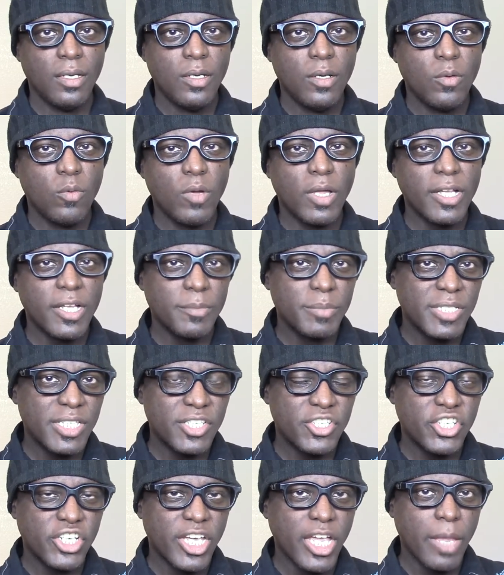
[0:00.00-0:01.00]
Welcome to
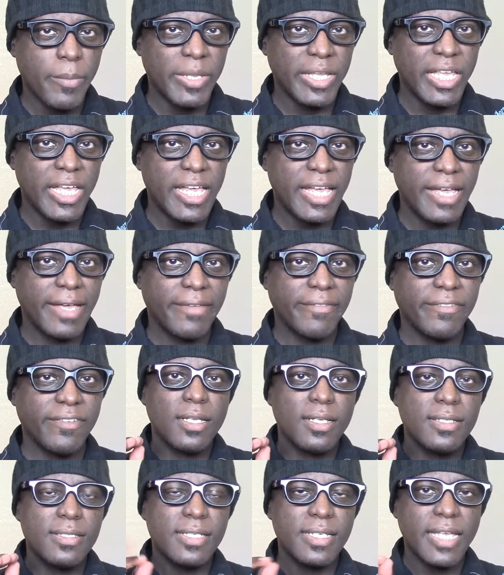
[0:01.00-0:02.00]
Shakaama Live.
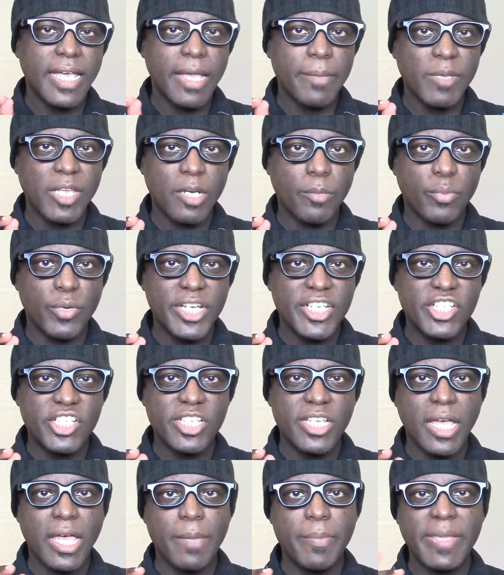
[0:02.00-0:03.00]
Today I'm going to breach a
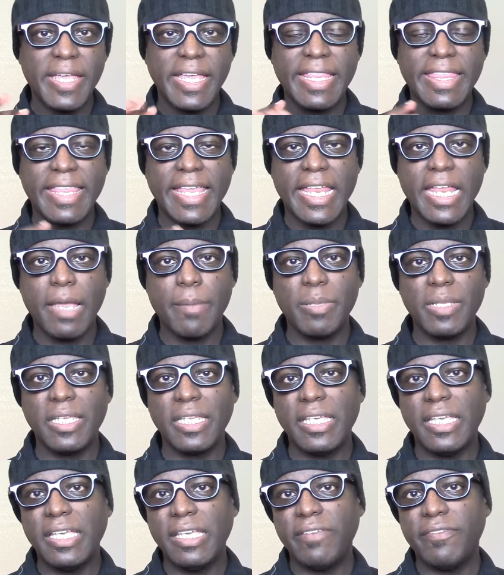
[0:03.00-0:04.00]
topic that I
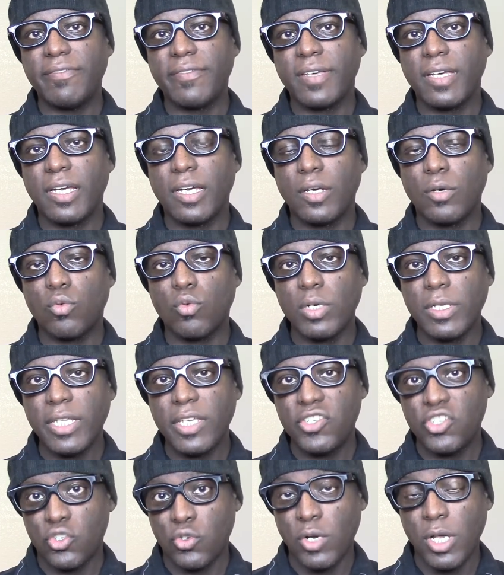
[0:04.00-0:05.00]
believe really
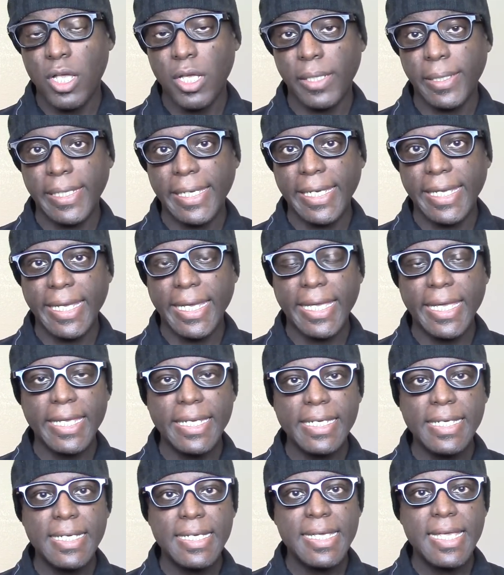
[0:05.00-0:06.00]
strongly
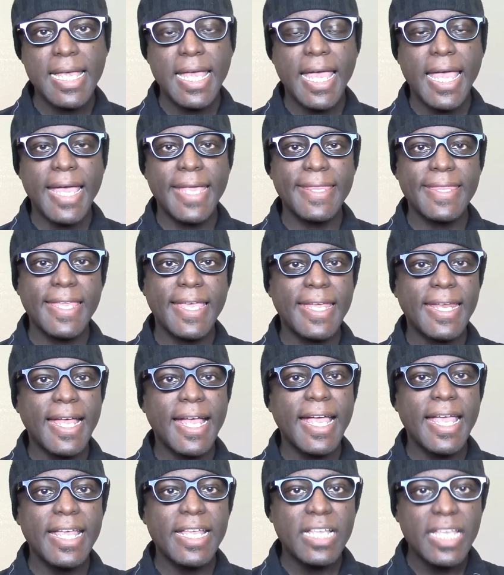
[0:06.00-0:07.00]
in and that
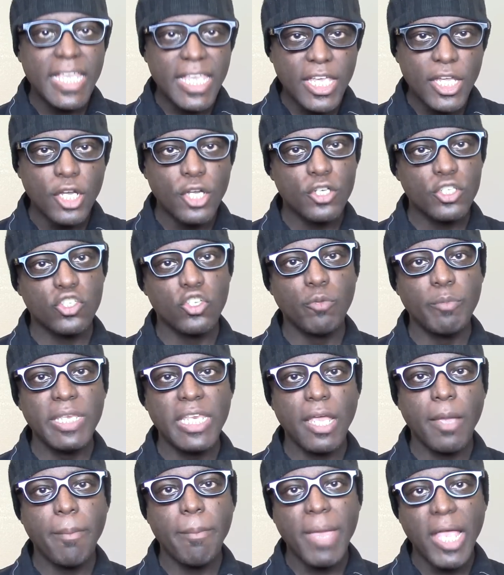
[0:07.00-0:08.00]
I hear so
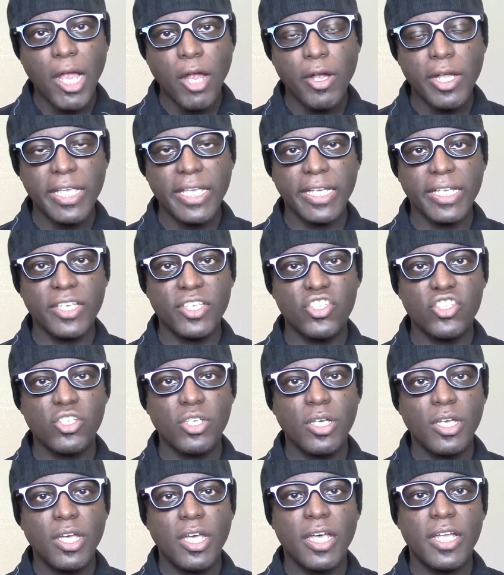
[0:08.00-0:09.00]
many Americans
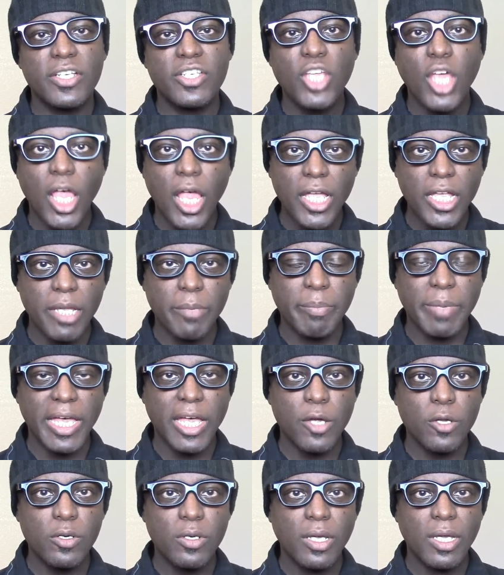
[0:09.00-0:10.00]
talk
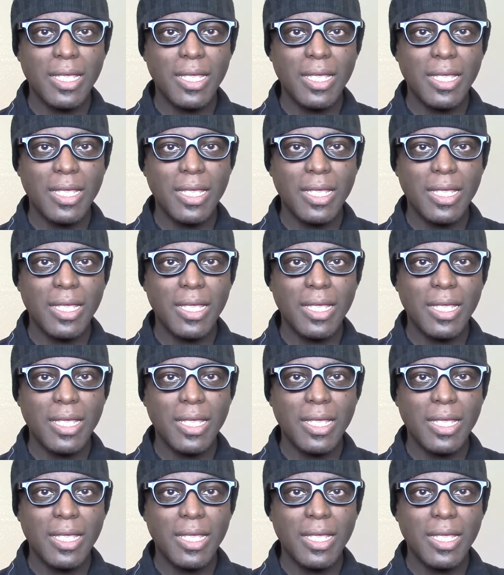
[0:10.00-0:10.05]
about,